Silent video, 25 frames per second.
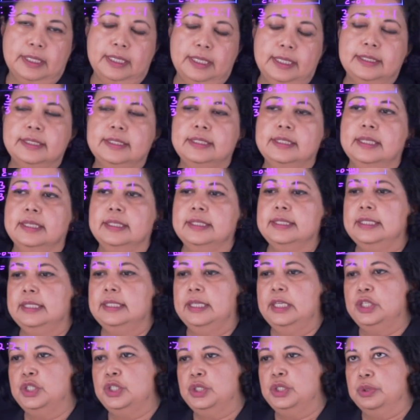It's a
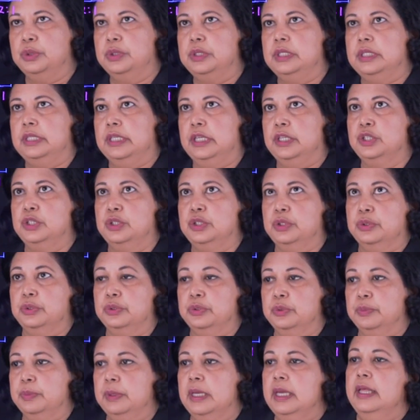CH2
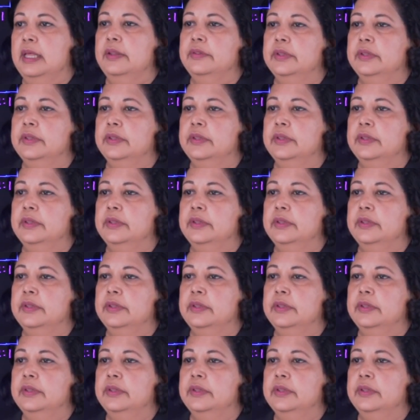group.